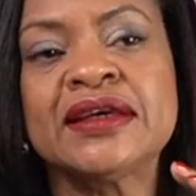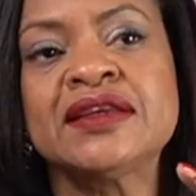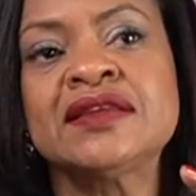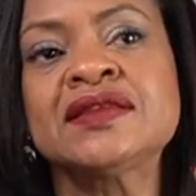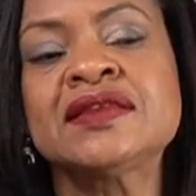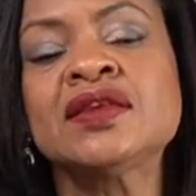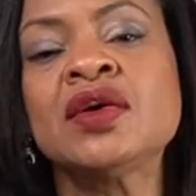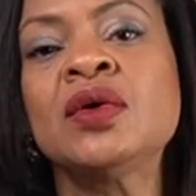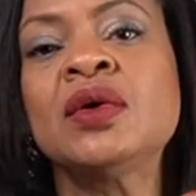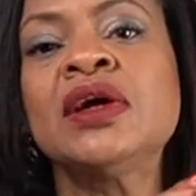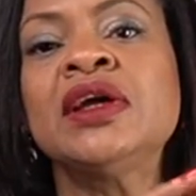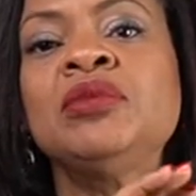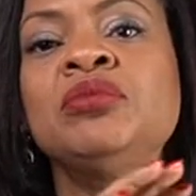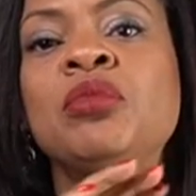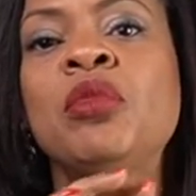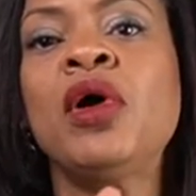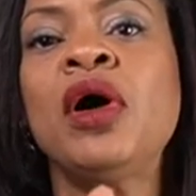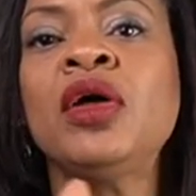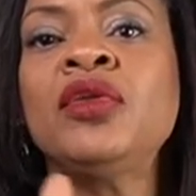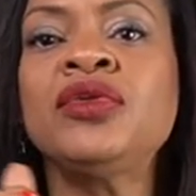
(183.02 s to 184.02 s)
So in
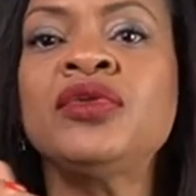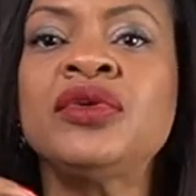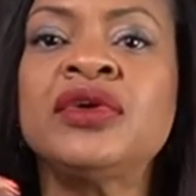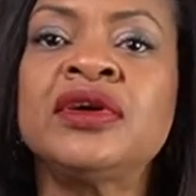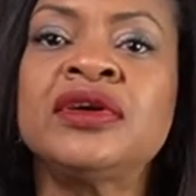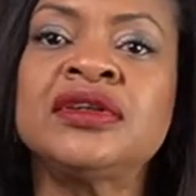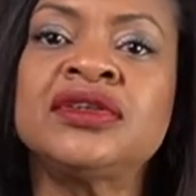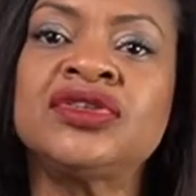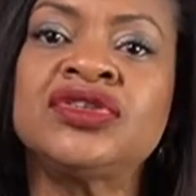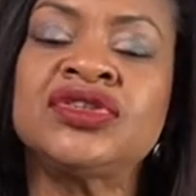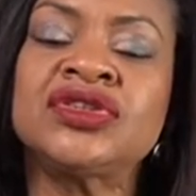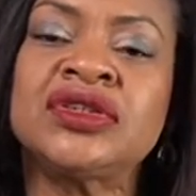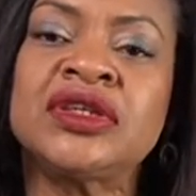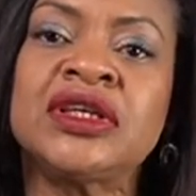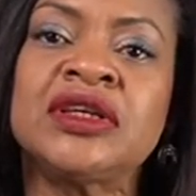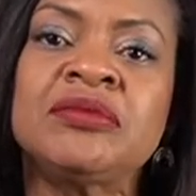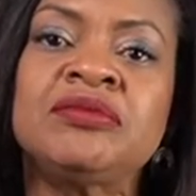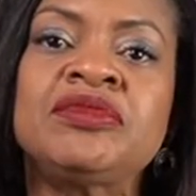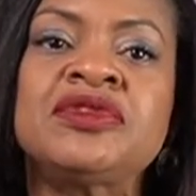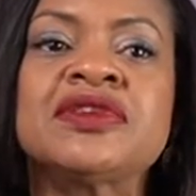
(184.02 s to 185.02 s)
modern
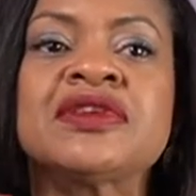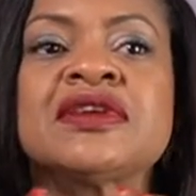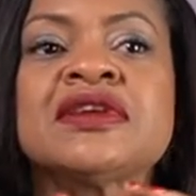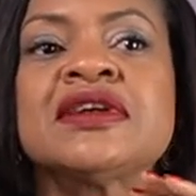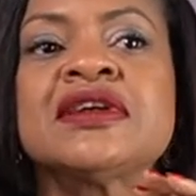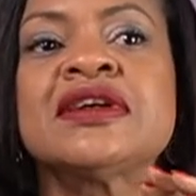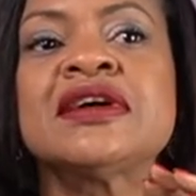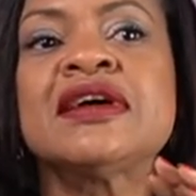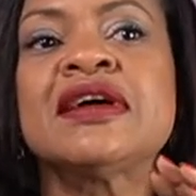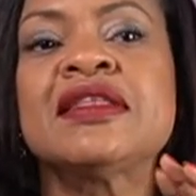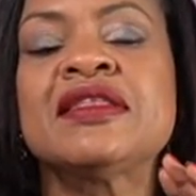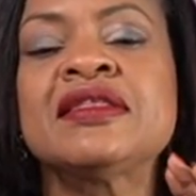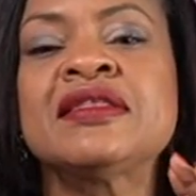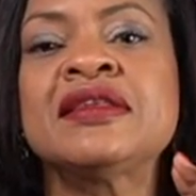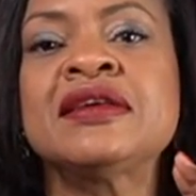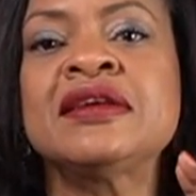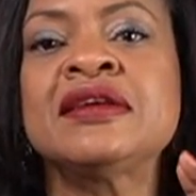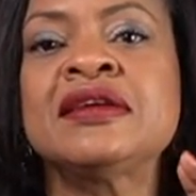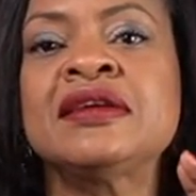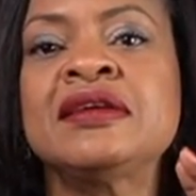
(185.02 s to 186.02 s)
Chypre,
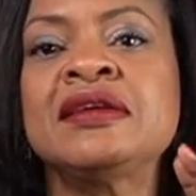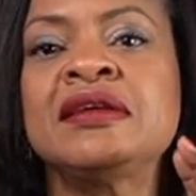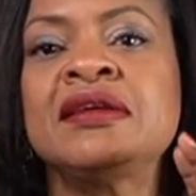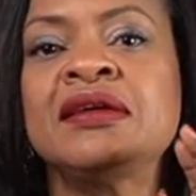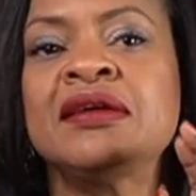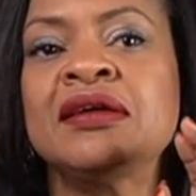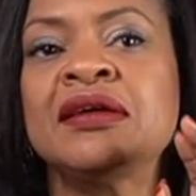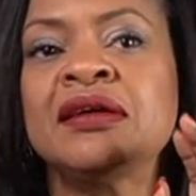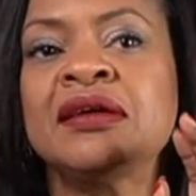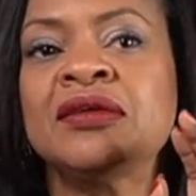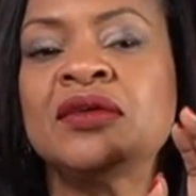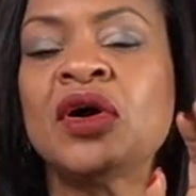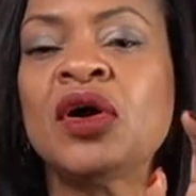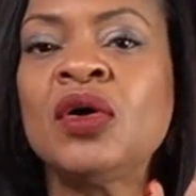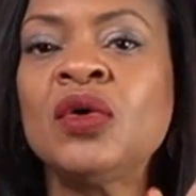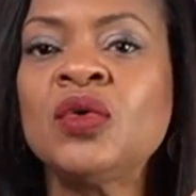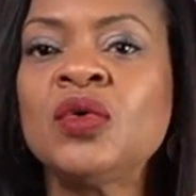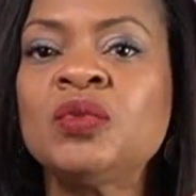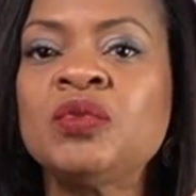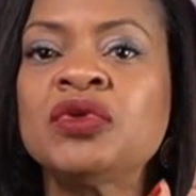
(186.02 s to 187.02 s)
the uh,
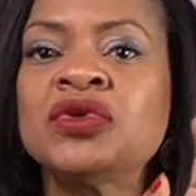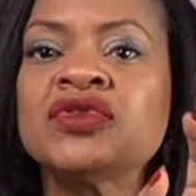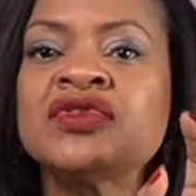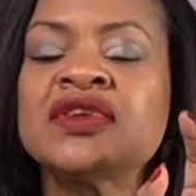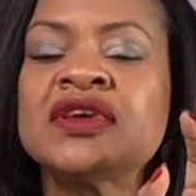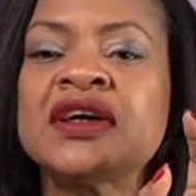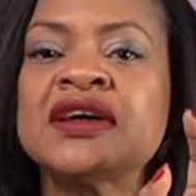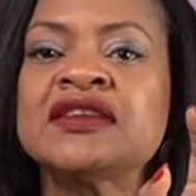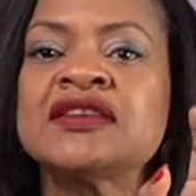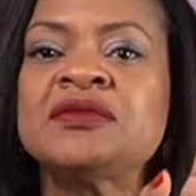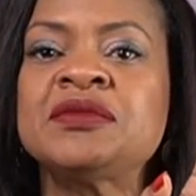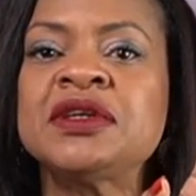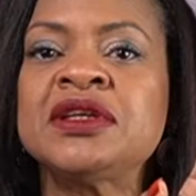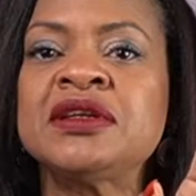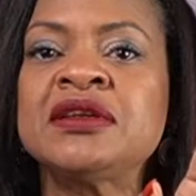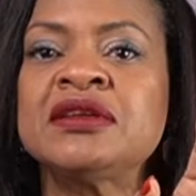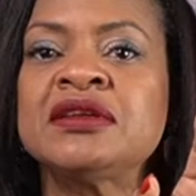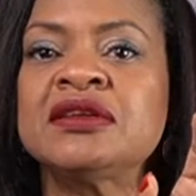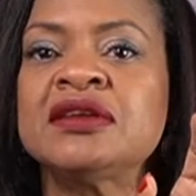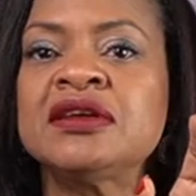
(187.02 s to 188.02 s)
oak moss has
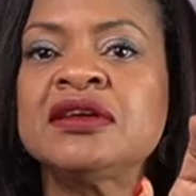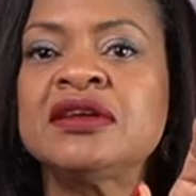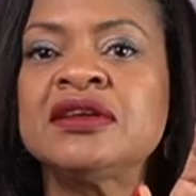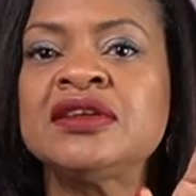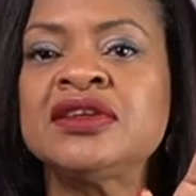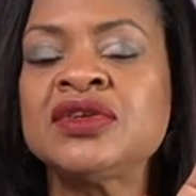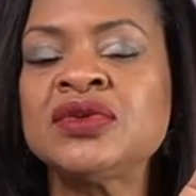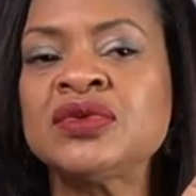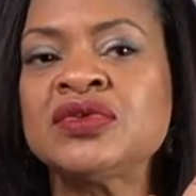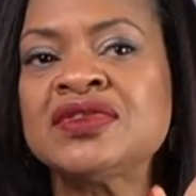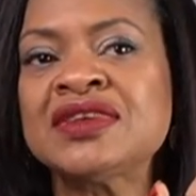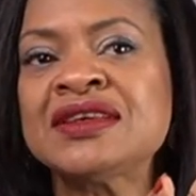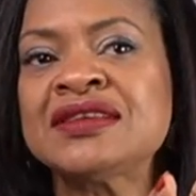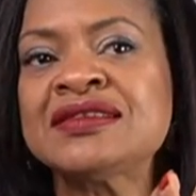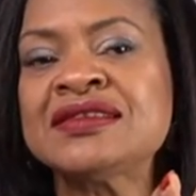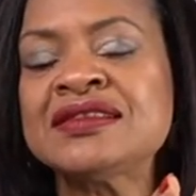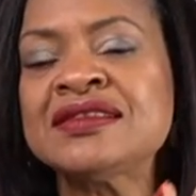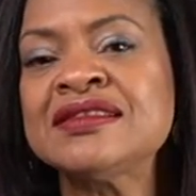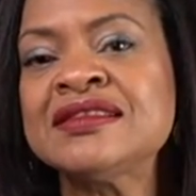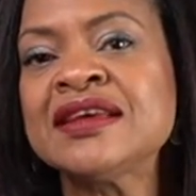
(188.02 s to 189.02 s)
been used as
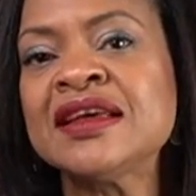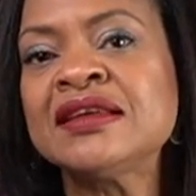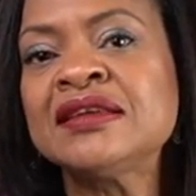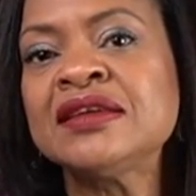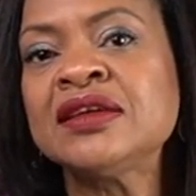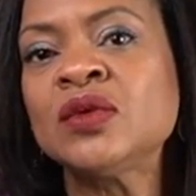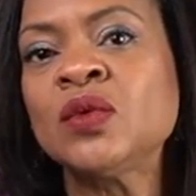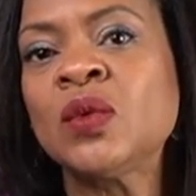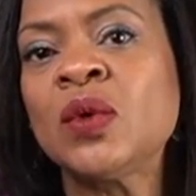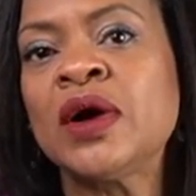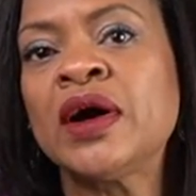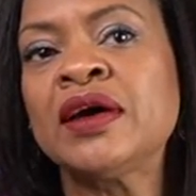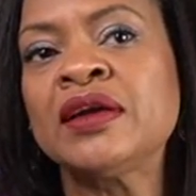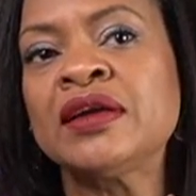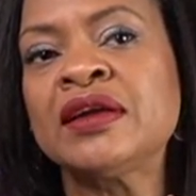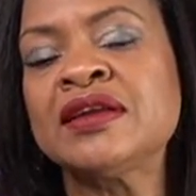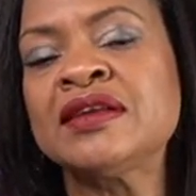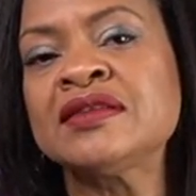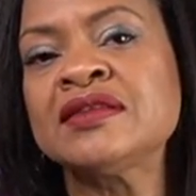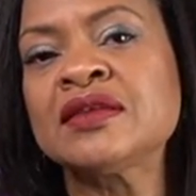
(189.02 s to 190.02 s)
a synthetic one
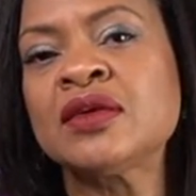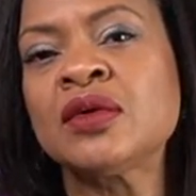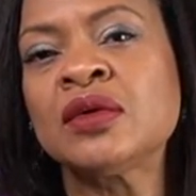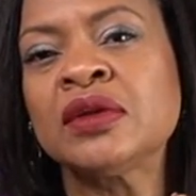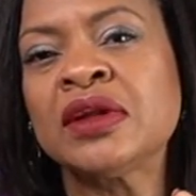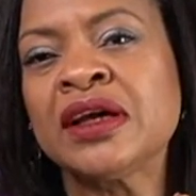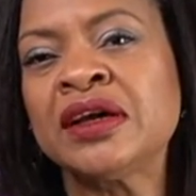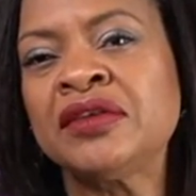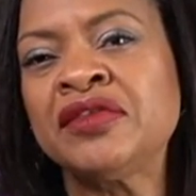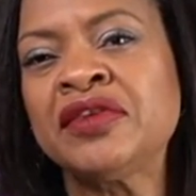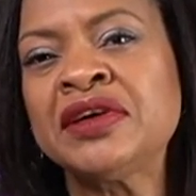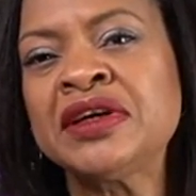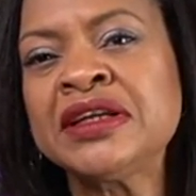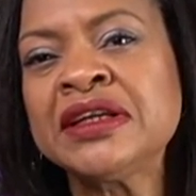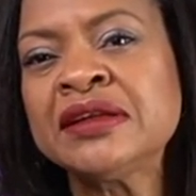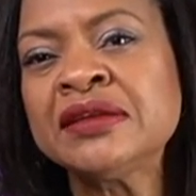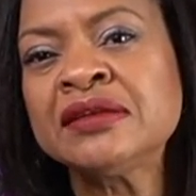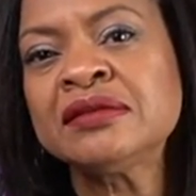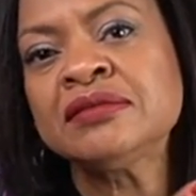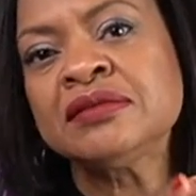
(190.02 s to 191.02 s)
that is called
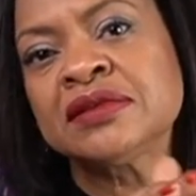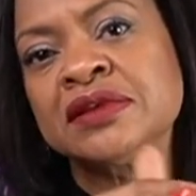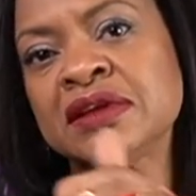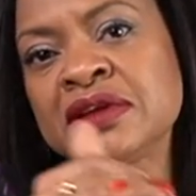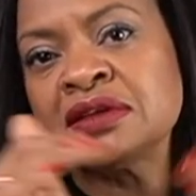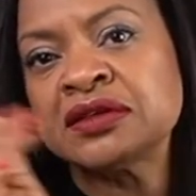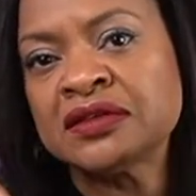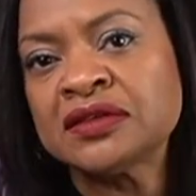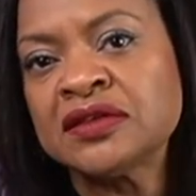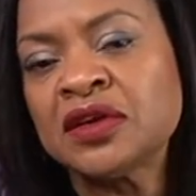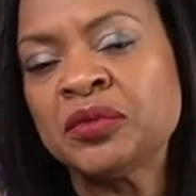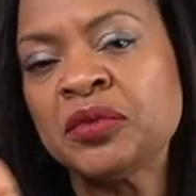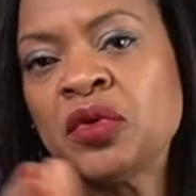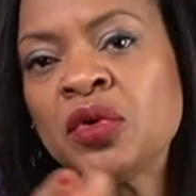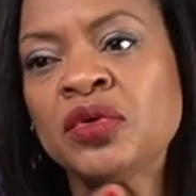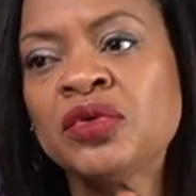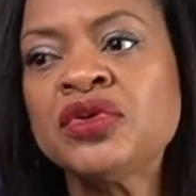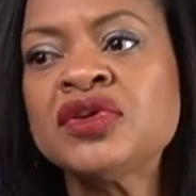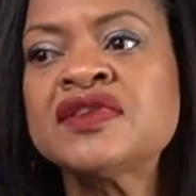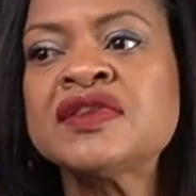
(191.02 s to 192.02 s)
Evernyl and some
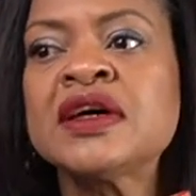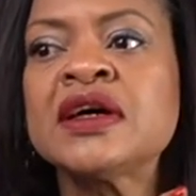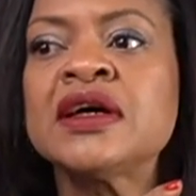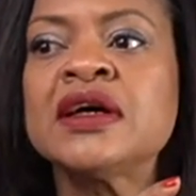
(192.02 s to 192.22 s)
others,